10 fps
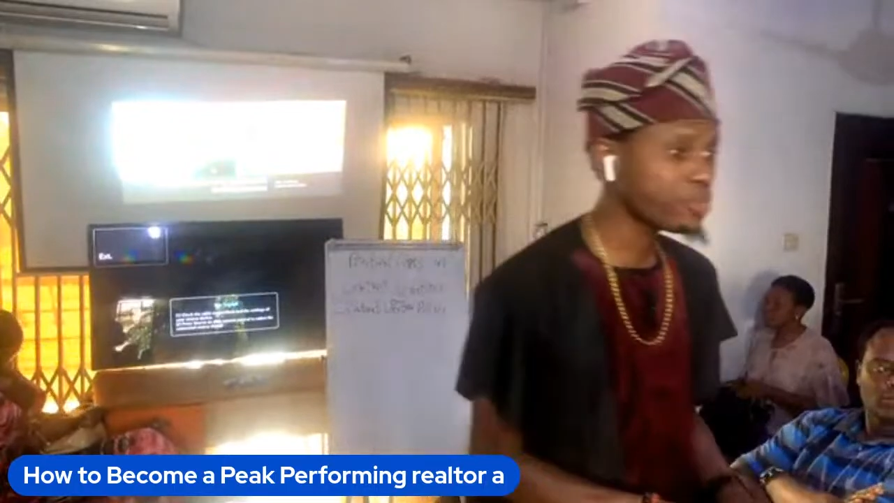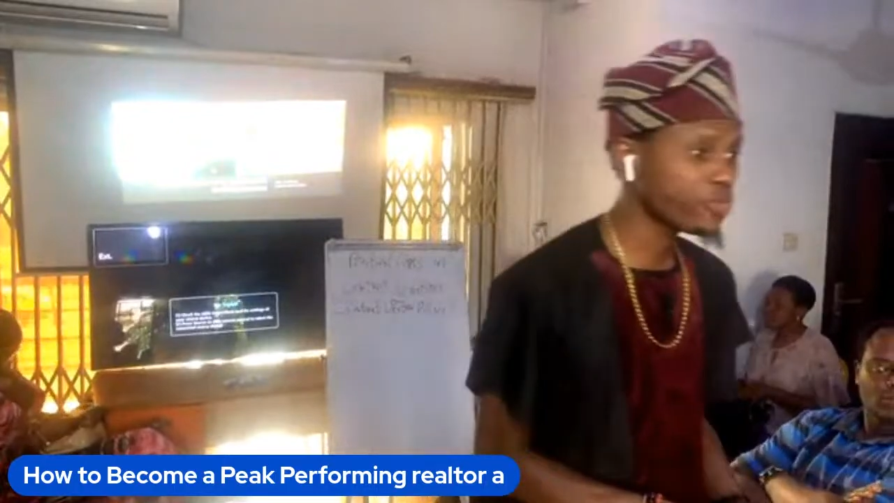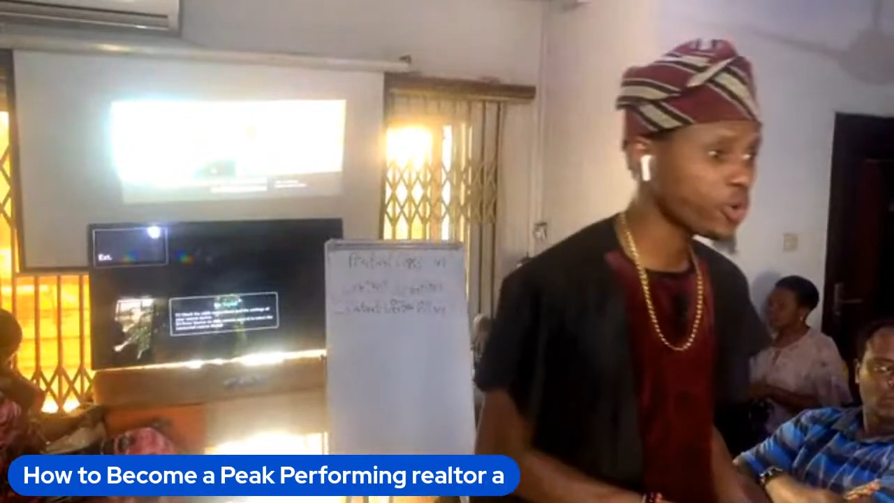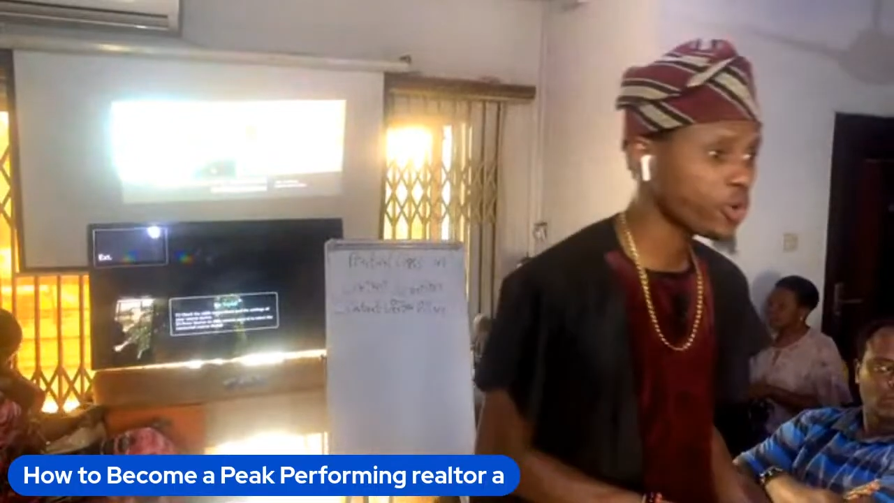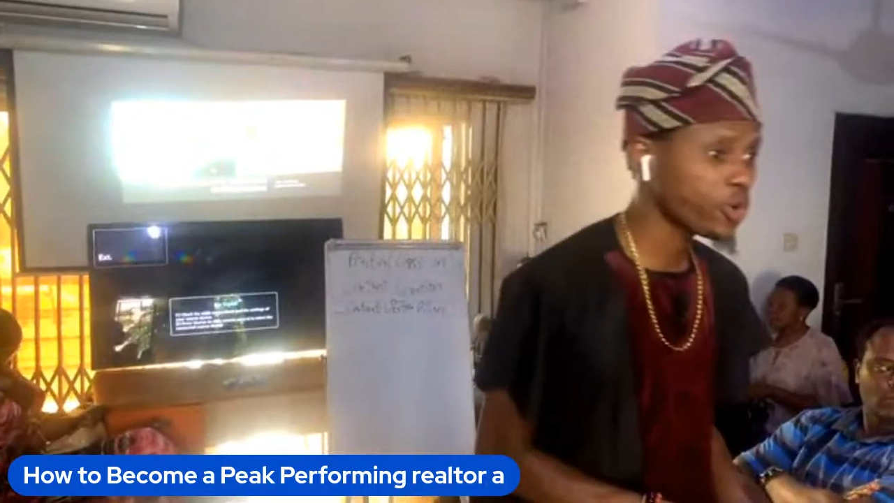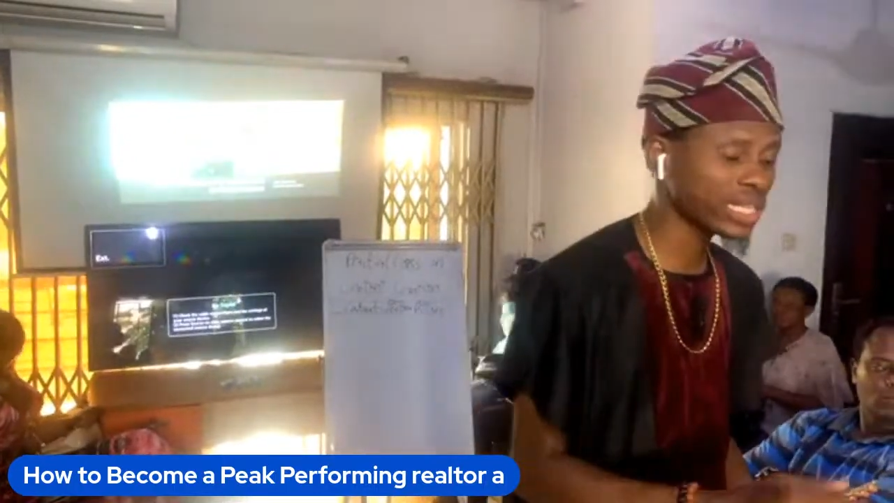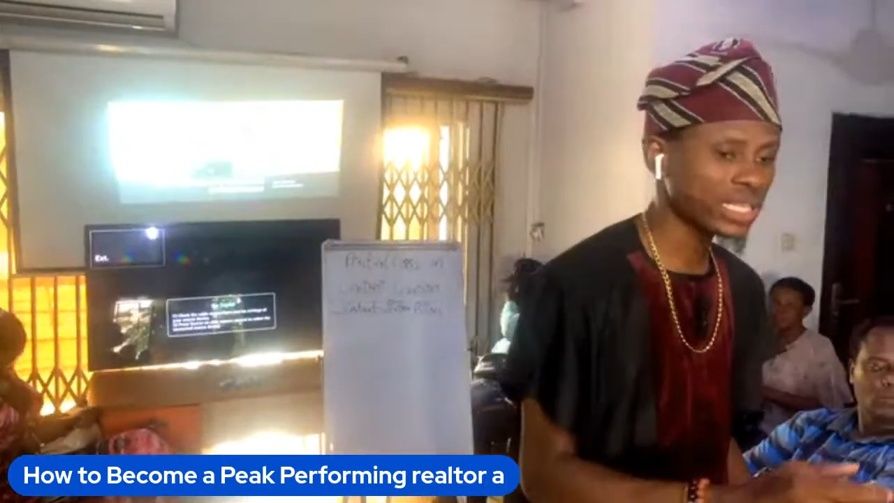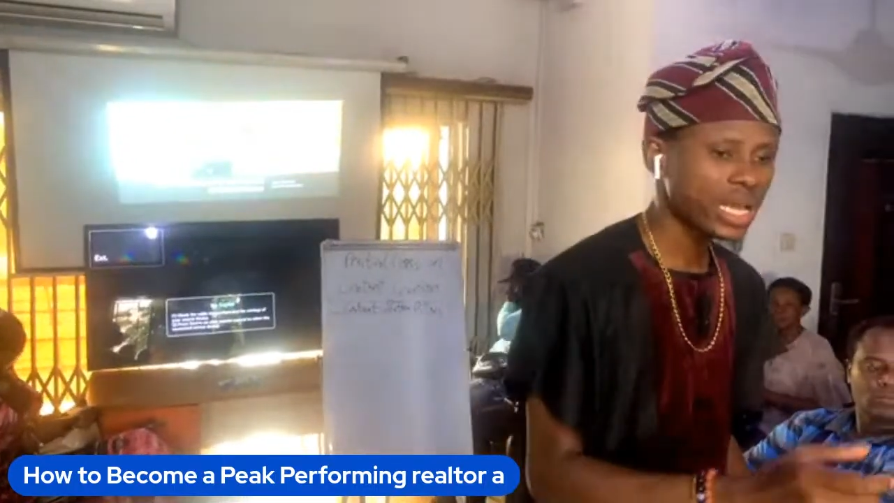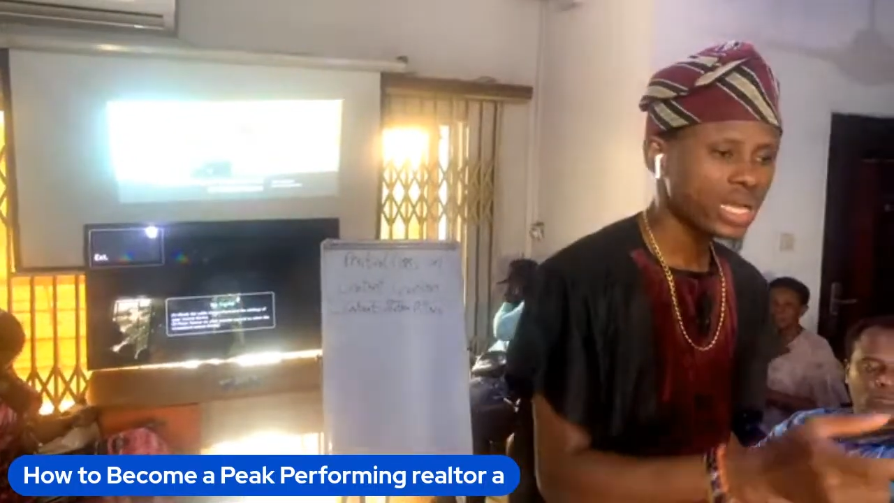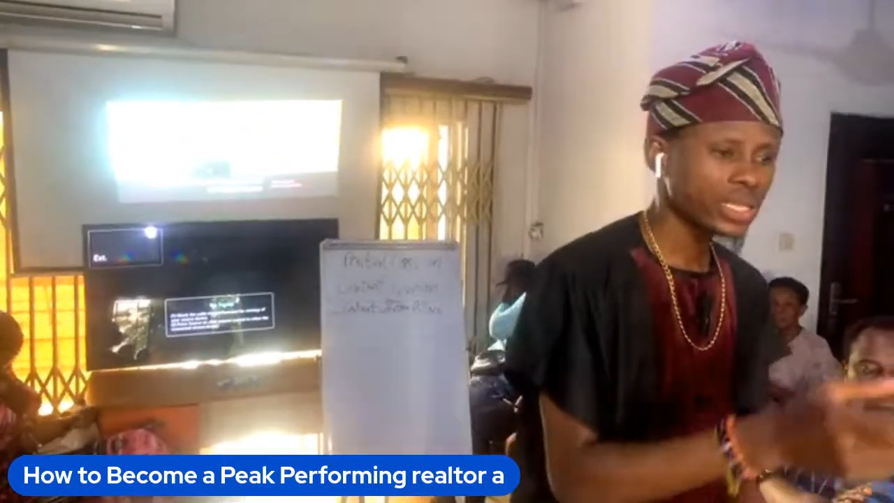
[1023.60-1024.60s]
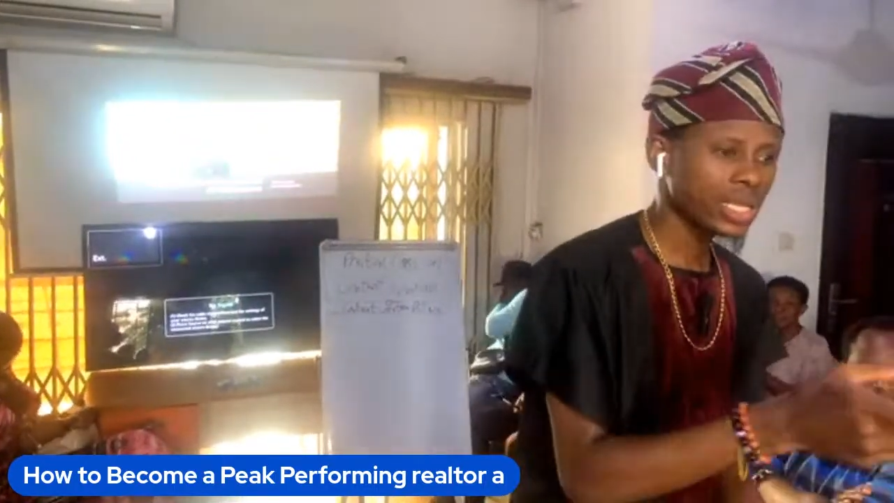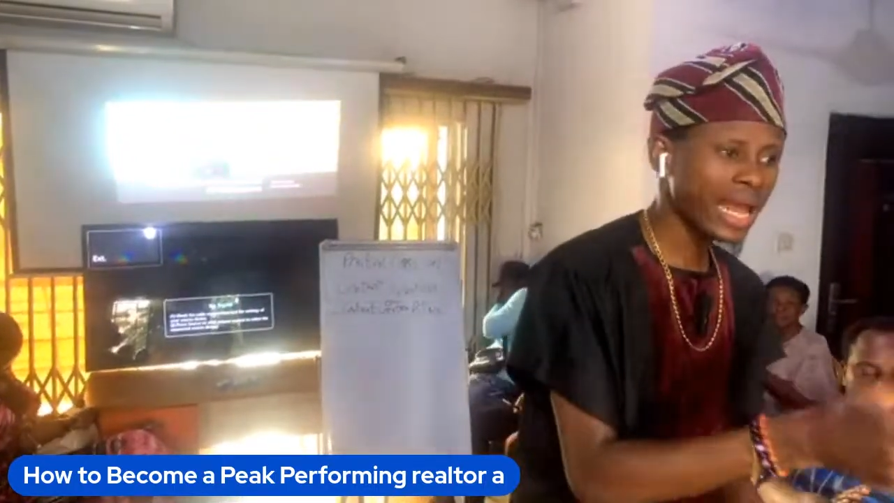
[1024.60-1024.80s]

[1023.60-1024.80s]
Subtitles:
it before that the